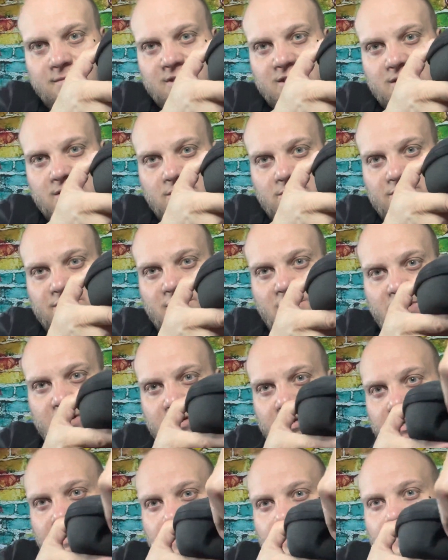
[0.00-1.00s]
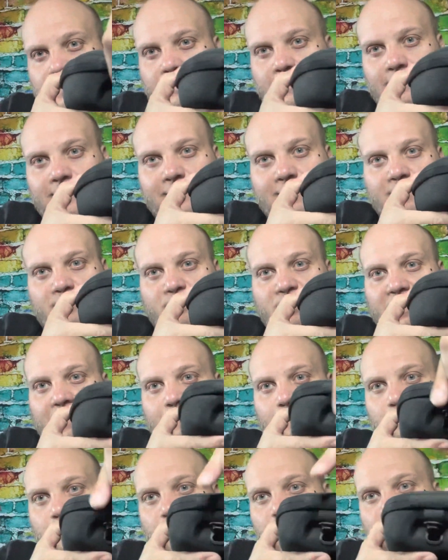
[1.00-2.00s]
a little dark.
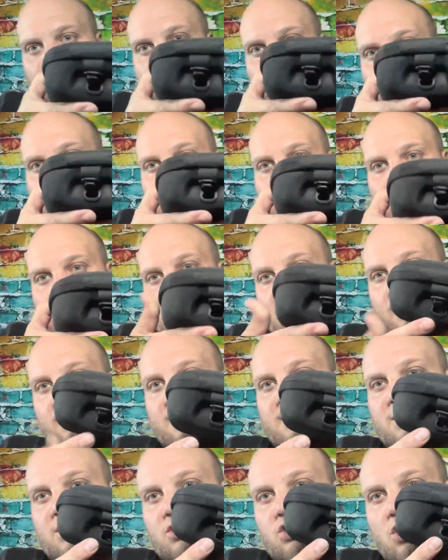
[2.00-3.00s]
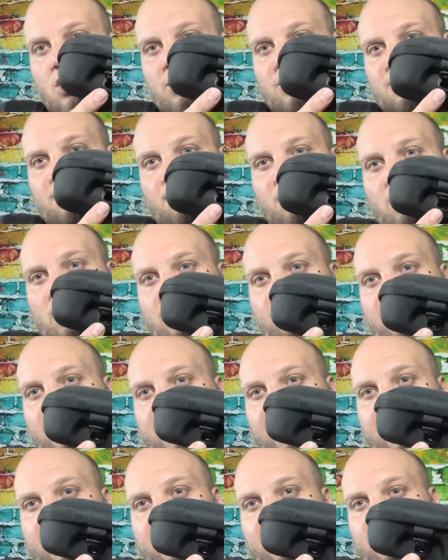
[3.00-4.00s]
But this is a charging port
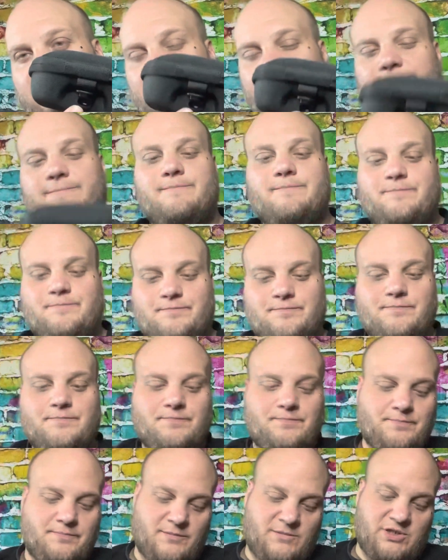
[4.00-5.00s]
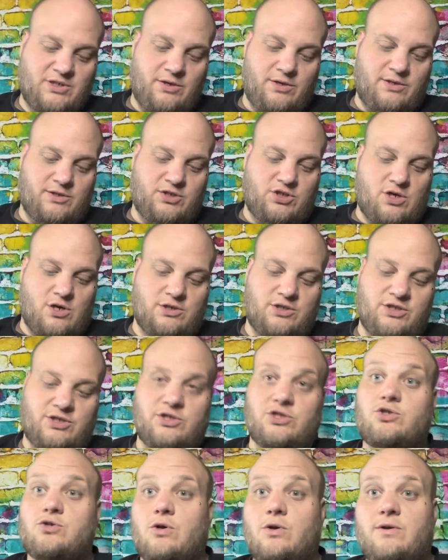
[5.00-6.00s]
right here. So you can charge the
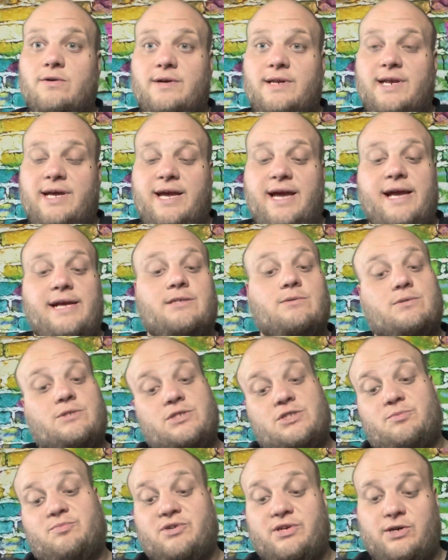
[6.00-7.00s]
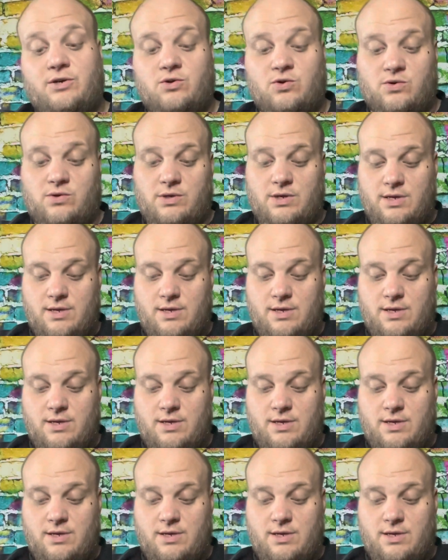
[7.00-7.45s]
controller in the case, which is pretty cool.